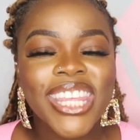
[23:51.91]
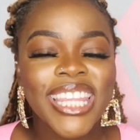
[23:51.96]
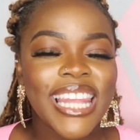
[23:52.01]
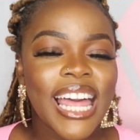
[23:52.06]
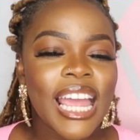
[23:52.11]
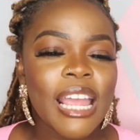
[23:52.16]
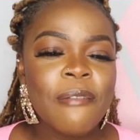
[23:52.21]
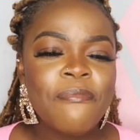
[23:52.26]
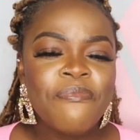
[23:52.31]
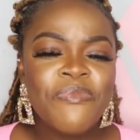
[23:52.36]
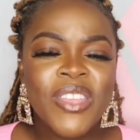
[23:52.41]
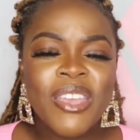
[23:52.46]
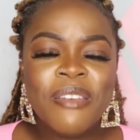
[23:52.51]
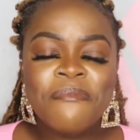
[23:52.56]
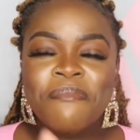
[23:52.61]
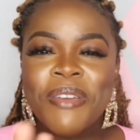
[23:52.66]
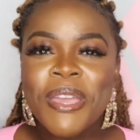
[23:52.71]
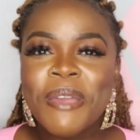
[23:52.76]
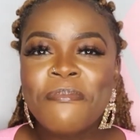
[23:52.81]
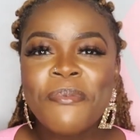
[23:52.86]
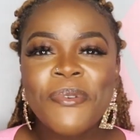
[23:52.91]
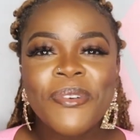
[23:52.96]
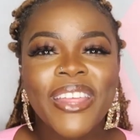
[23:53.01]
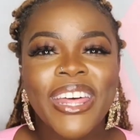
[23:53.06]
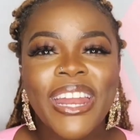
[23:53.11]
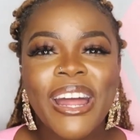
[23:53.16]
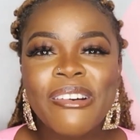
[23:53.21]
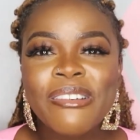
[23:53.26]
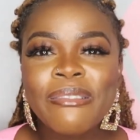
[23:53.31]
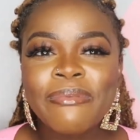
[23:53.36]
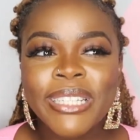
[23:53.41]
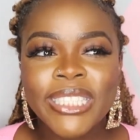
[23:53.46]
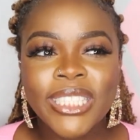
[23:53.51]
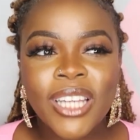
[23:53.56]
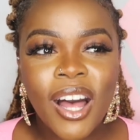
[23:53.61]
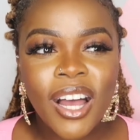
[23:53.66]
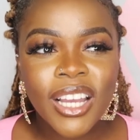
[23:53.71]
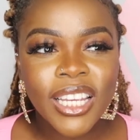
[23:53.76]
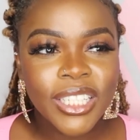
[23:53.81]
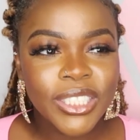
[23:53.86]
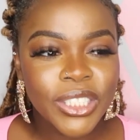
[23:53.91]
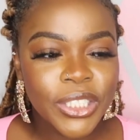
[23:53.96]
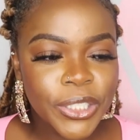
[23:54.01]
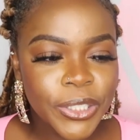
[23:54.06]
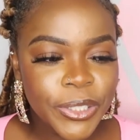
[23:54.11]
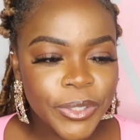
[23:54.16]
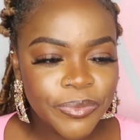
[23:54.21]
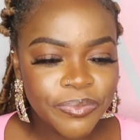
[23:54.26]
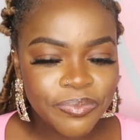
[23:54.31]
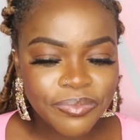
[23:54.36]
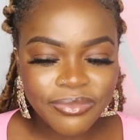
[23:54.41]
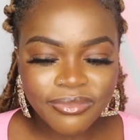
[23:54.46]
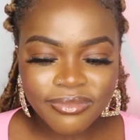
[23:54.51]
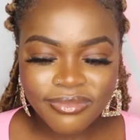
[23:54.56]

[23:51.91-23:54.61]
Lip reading: And like people that I would be talking to,